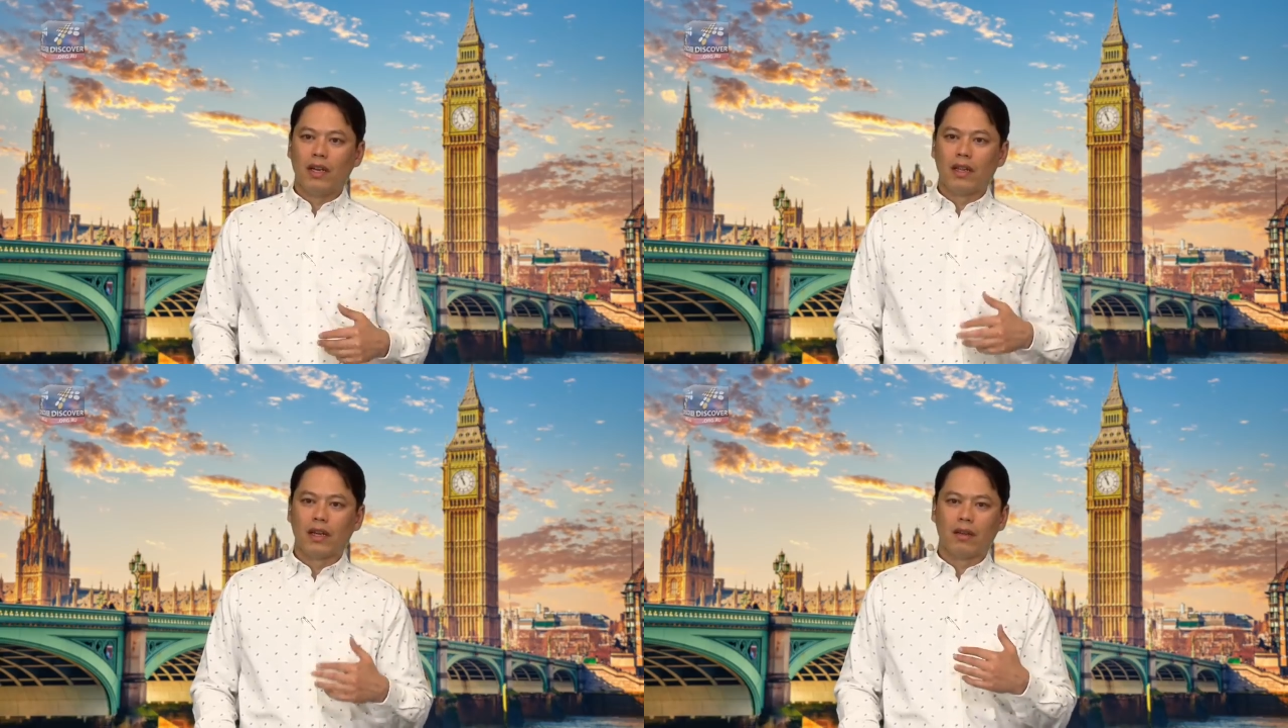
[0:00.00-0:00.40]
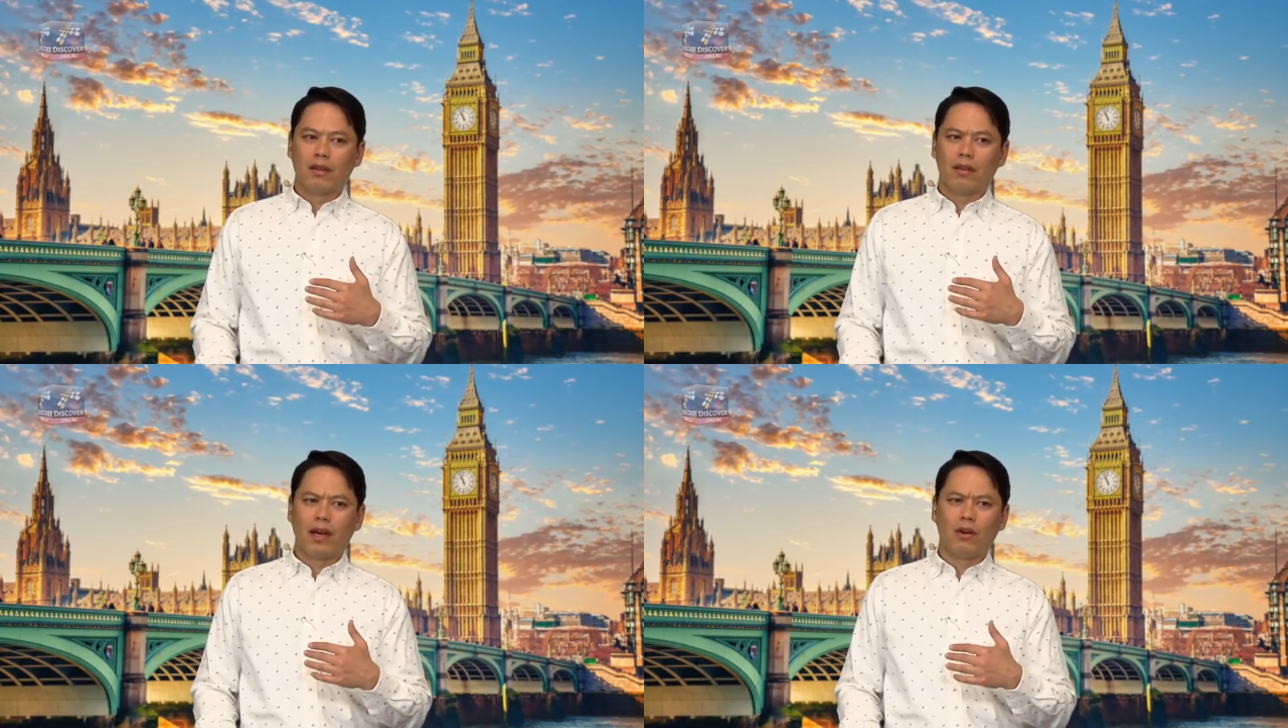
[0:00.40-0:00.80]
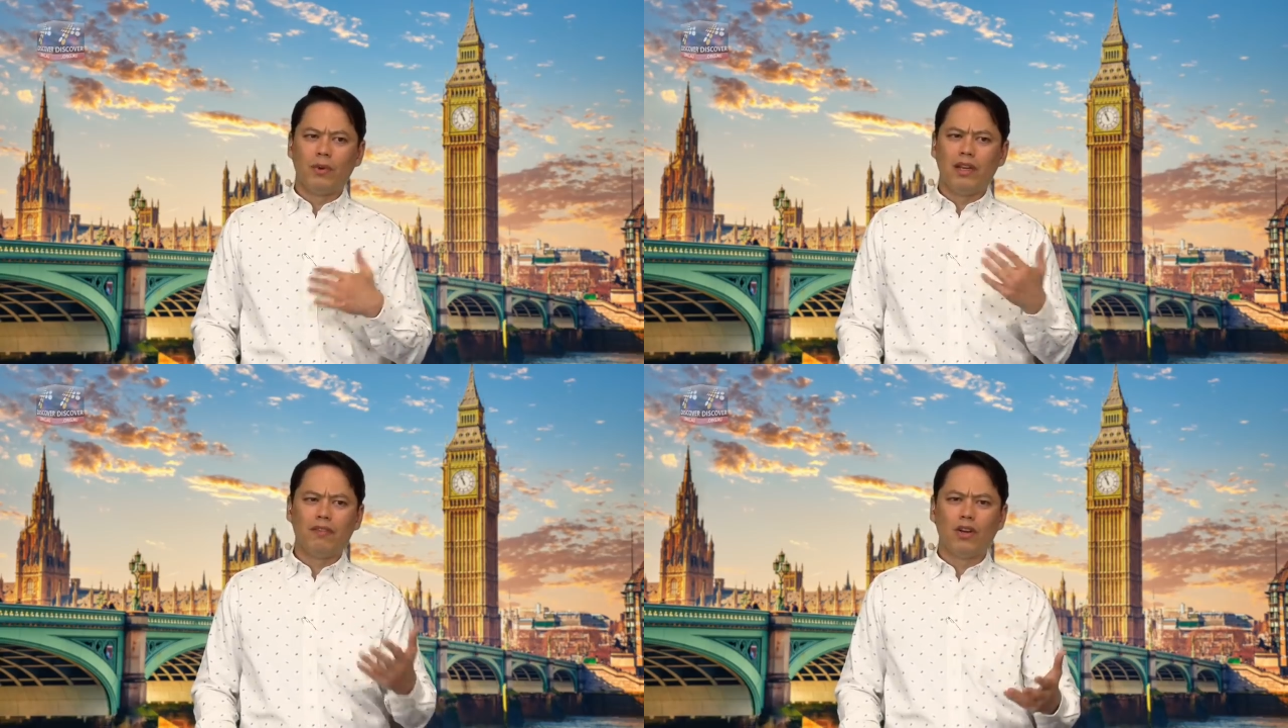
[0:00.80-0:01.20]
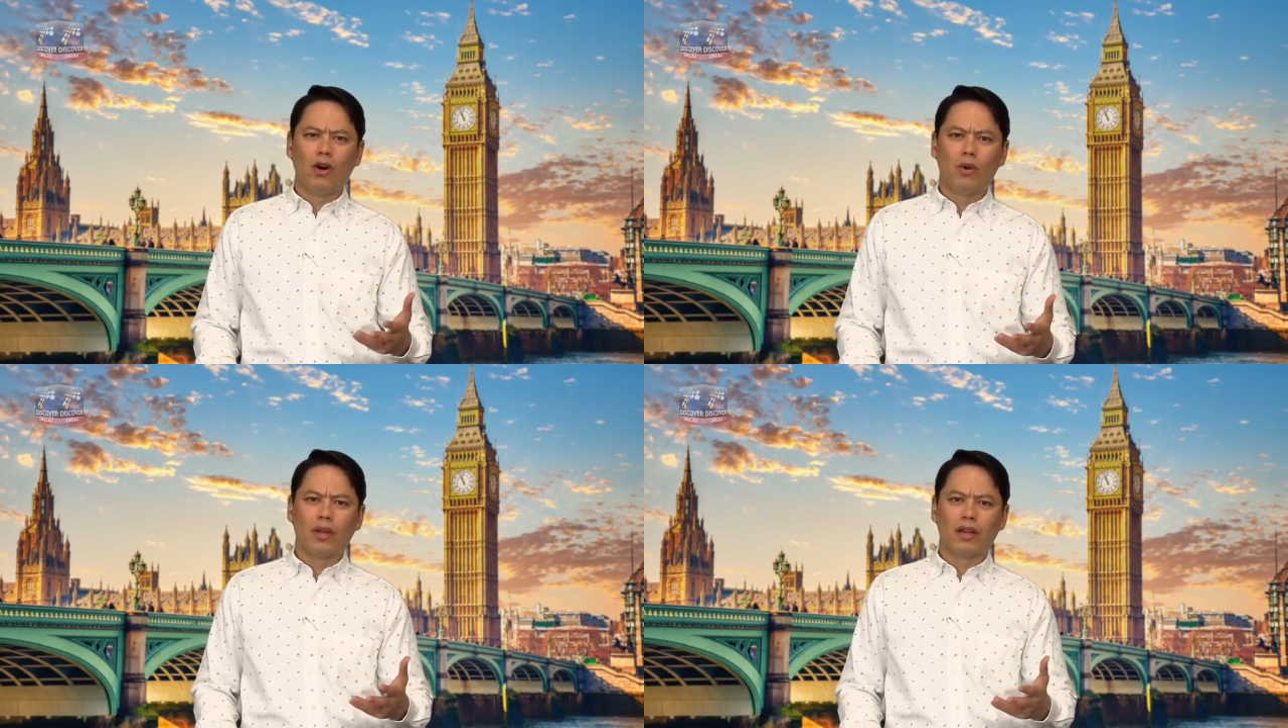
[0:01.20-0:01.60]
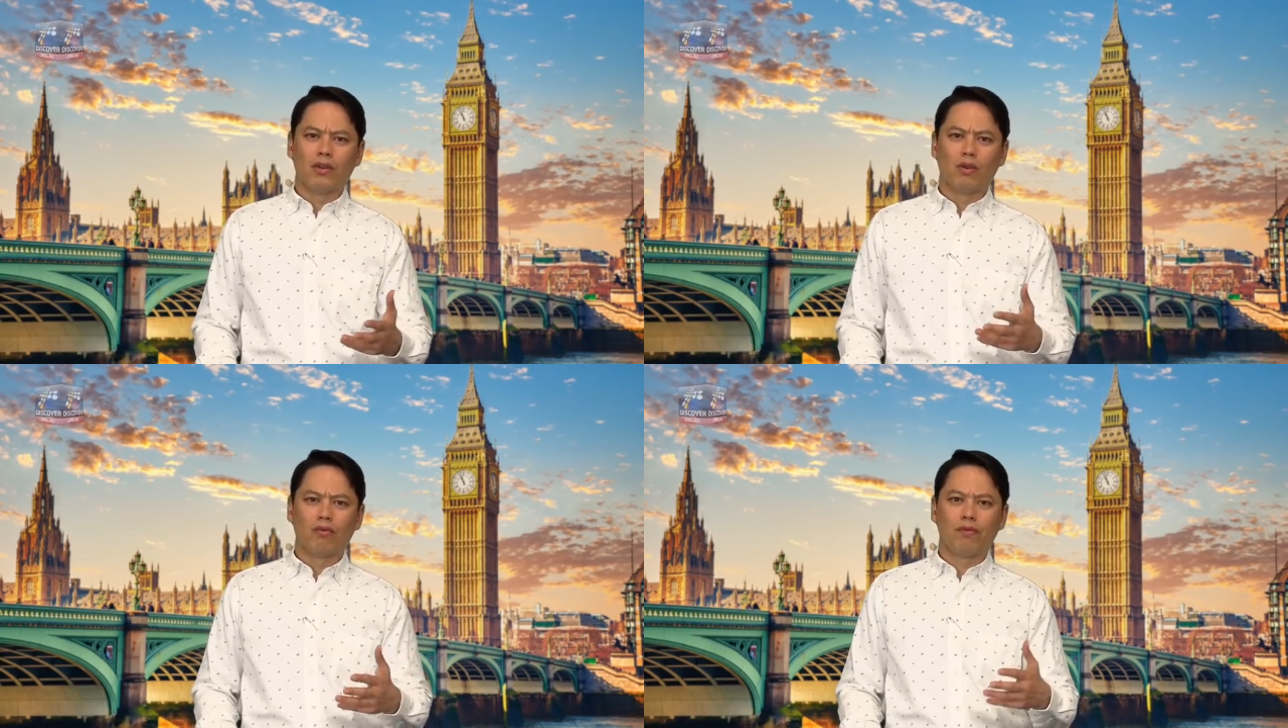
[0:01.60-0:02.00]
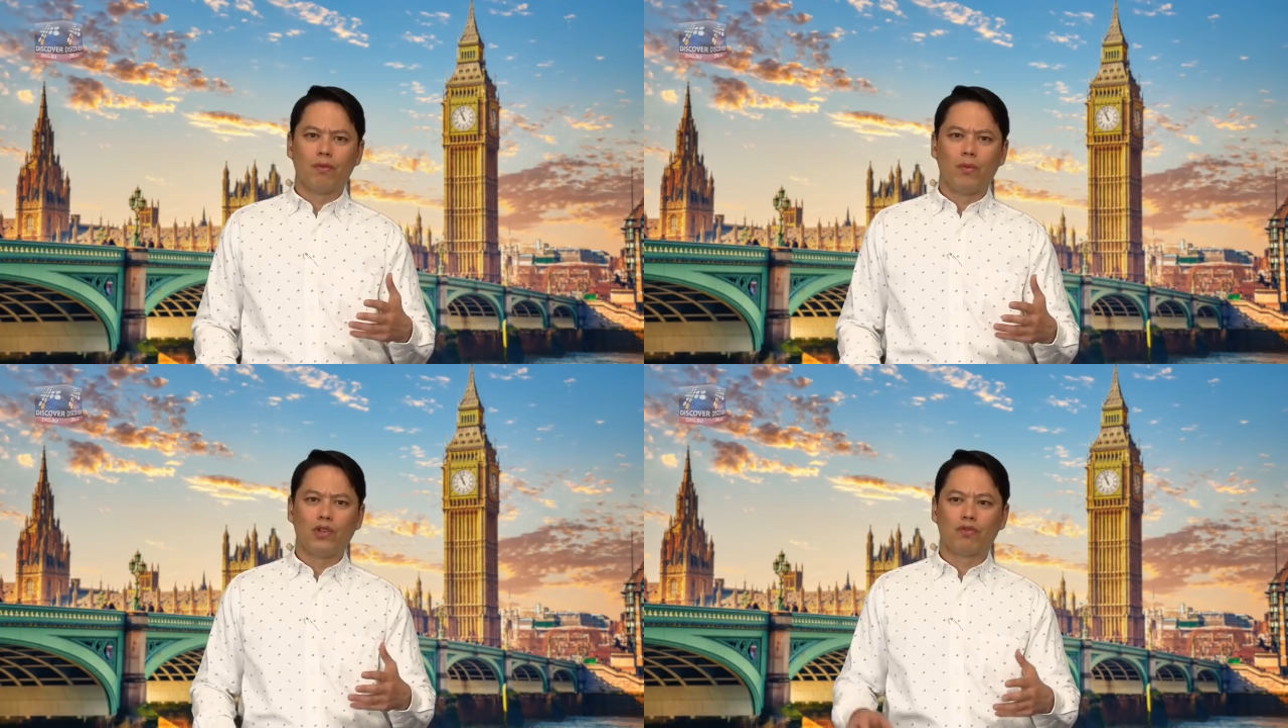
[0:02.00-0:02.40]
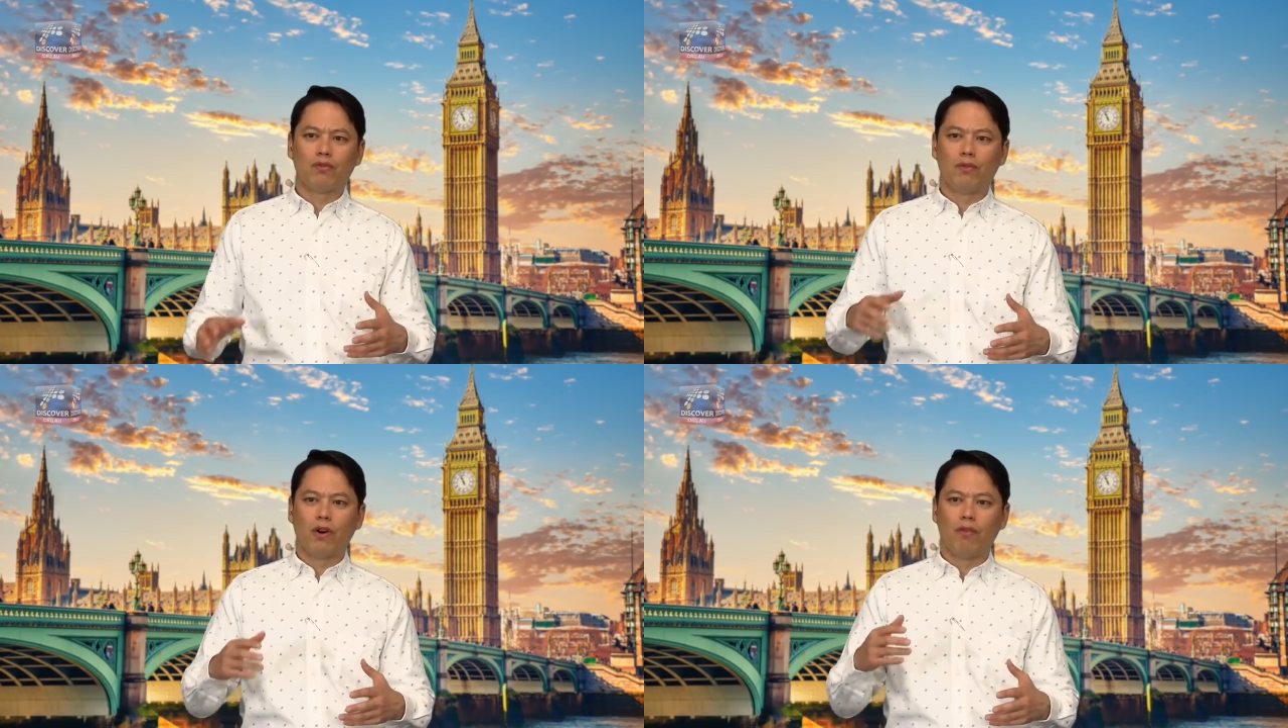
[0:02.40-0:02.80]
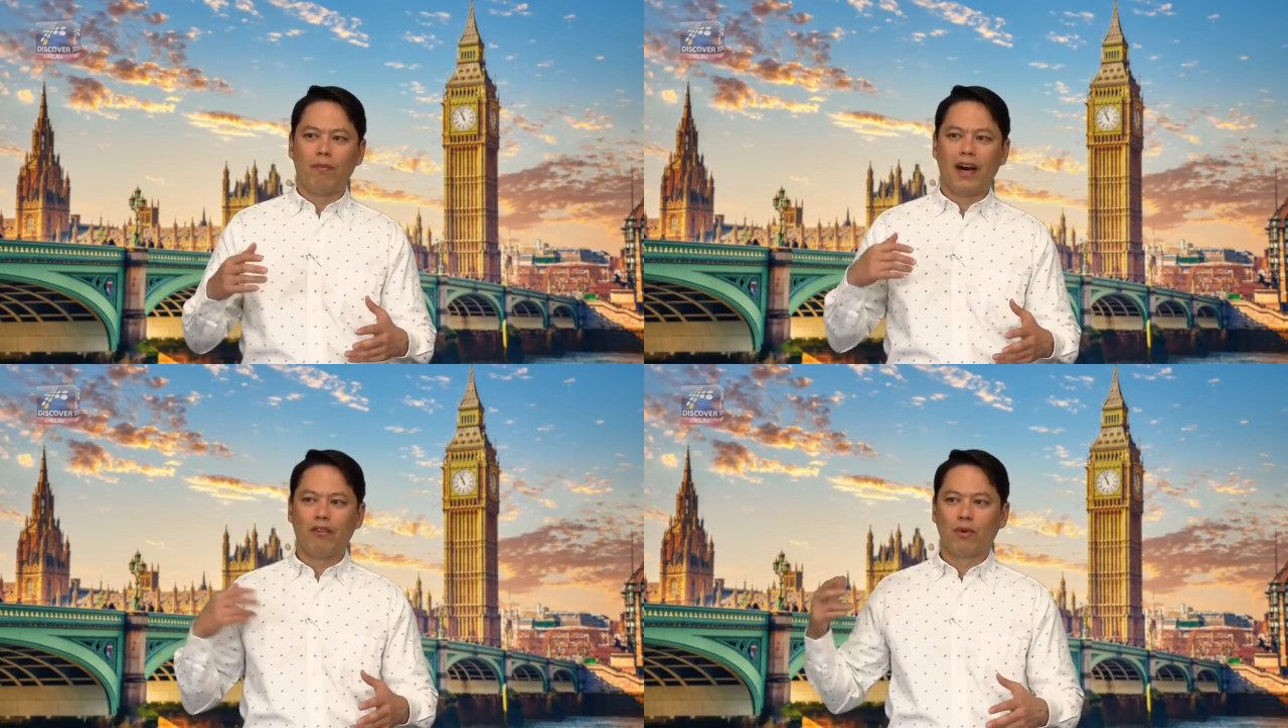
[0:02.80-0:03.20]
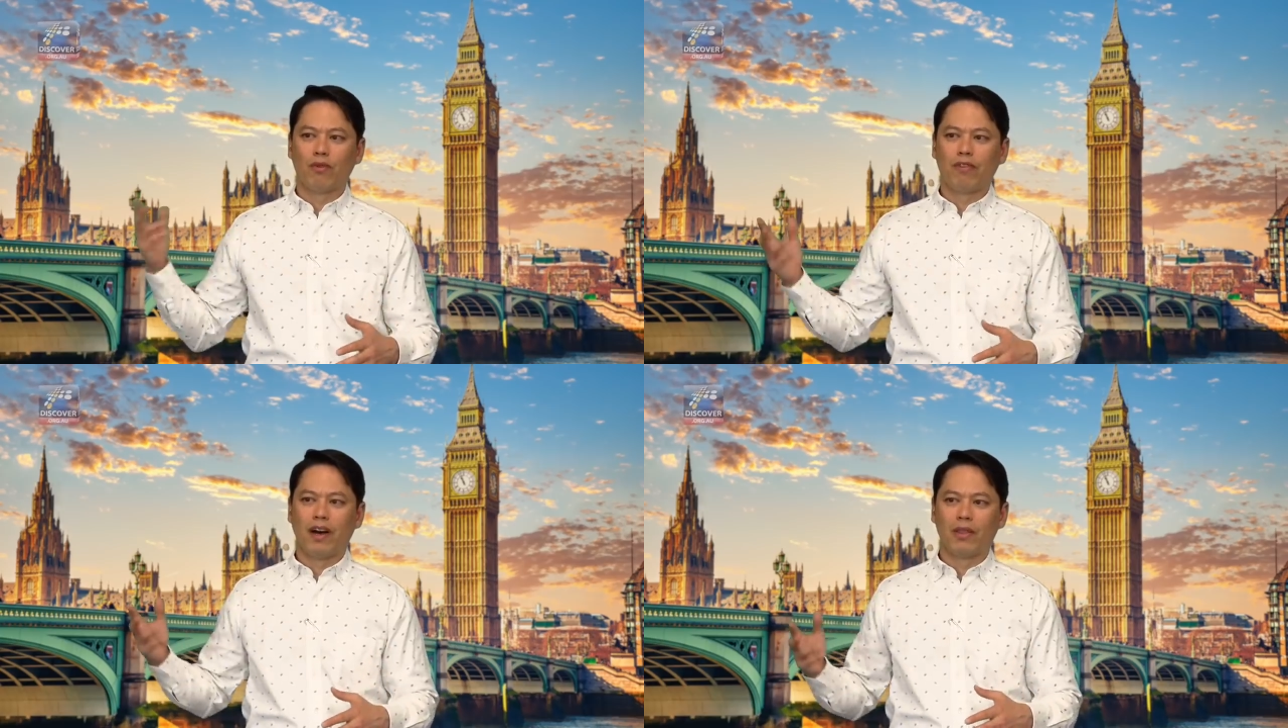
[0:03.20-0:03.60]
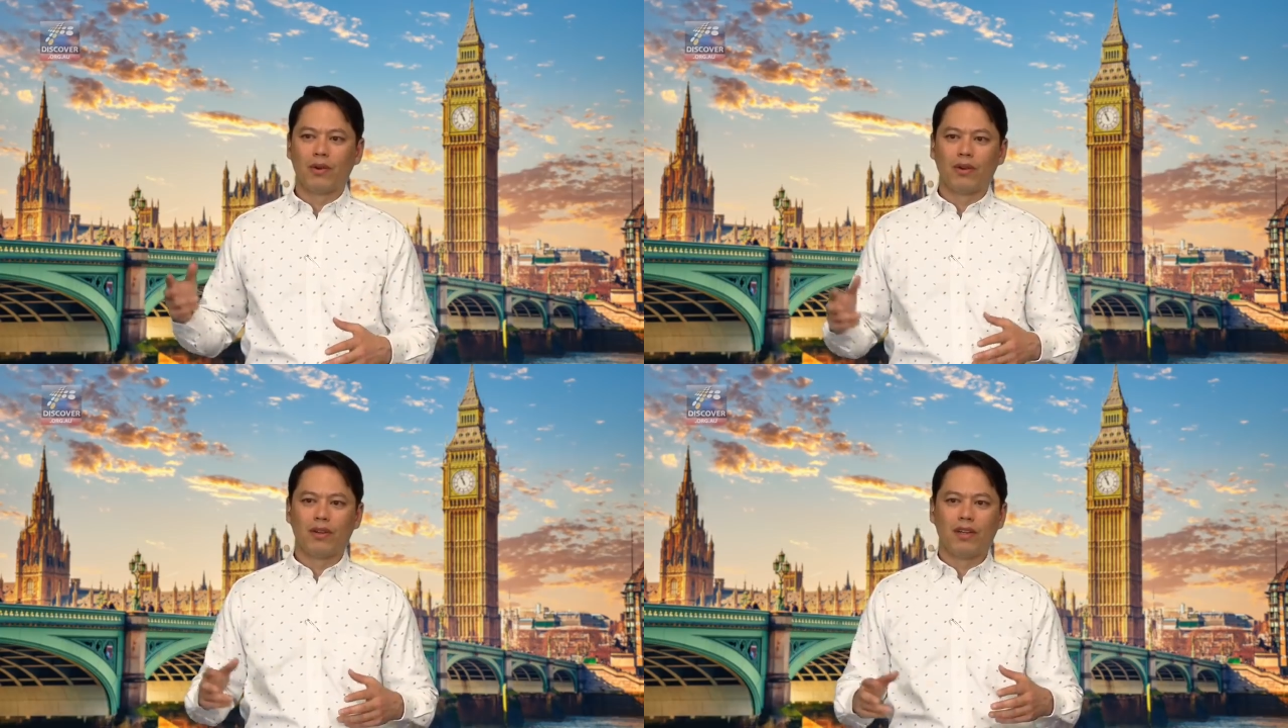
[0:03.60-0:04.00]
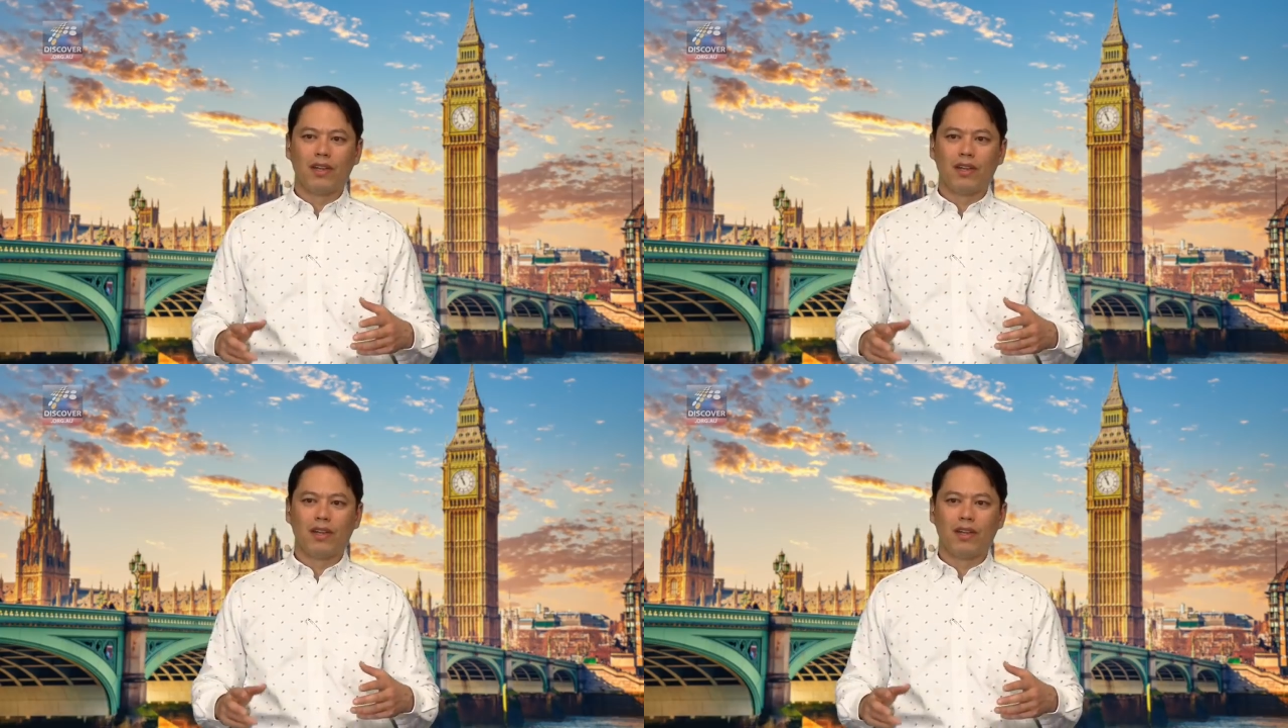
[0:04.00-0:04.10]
like how do we even know like your which of my forefather